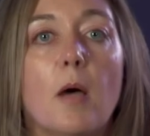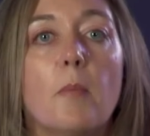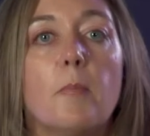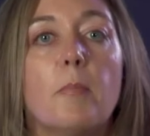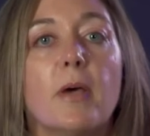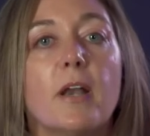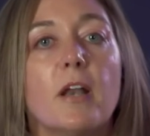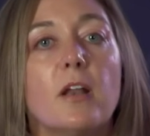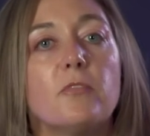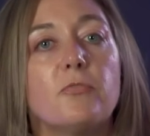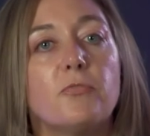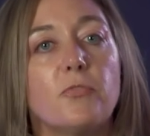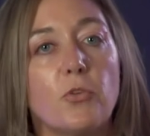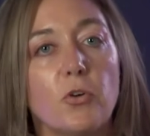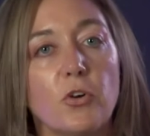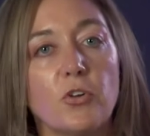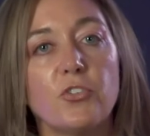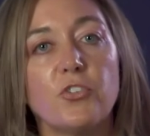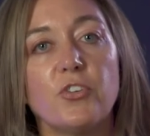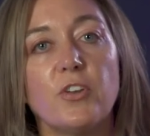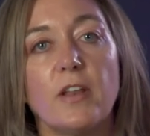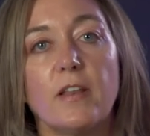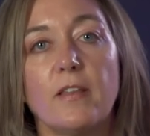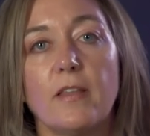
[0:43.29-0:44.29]
But
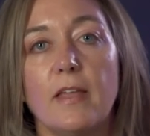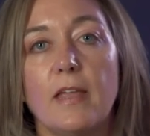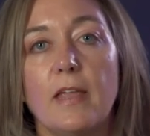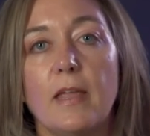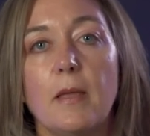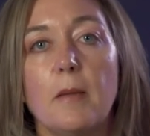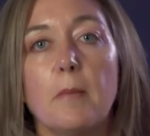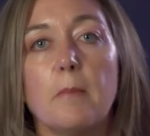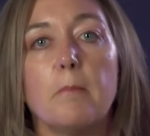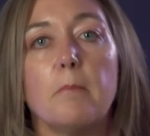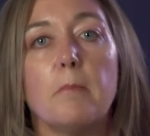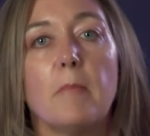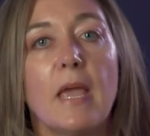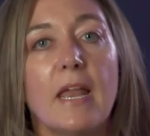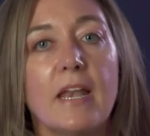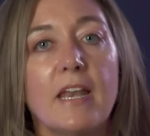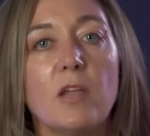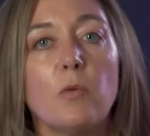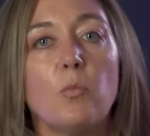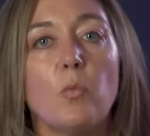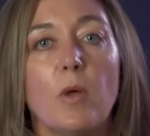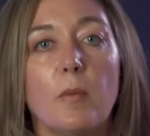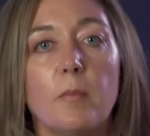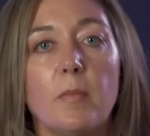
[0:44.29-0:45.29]
unfortunately,
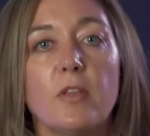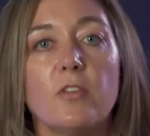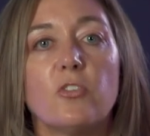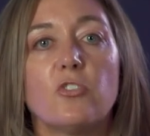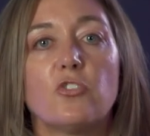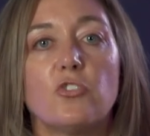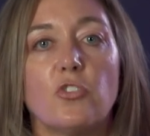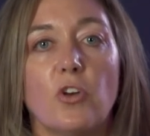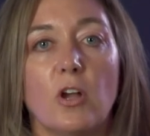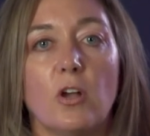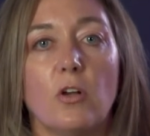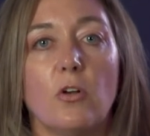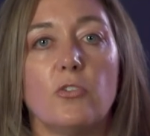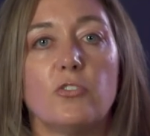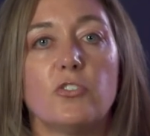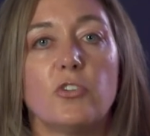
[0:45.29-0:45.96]
many women struggle